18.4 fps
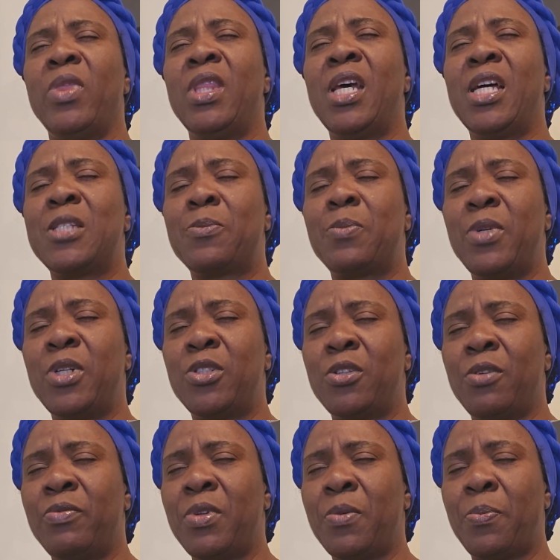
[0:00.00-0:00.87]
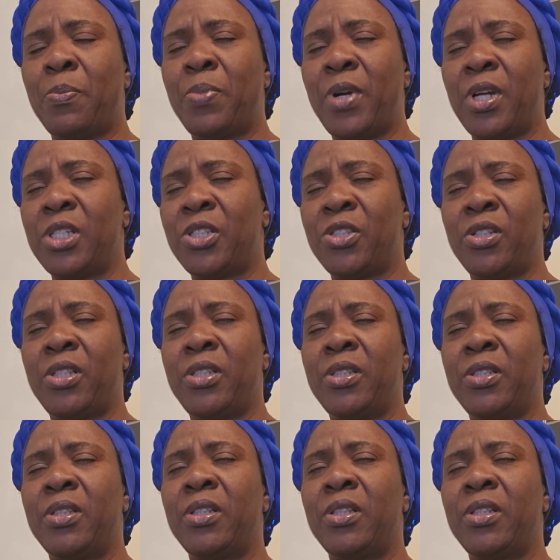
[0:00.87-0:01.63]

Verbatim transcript: that spirit of depression.